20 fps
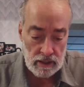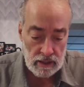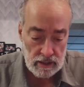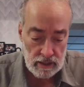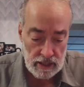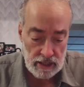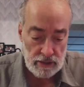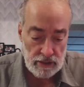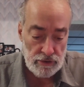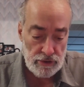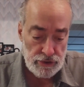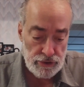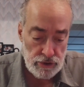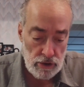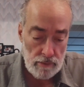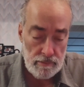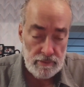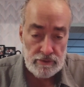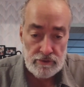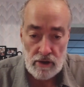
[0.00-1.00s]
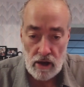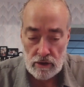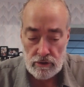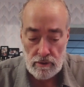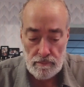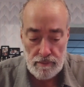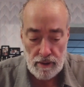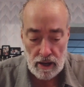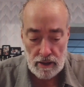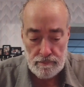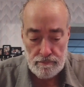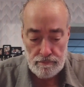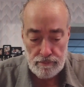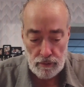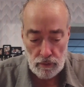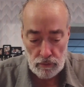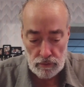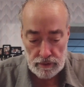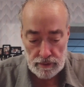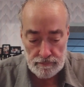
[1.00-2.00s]
Later, the Germans occupied
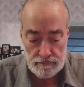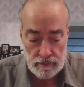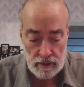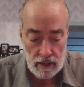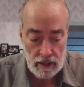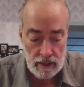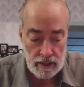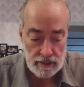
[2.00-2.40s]
Poland,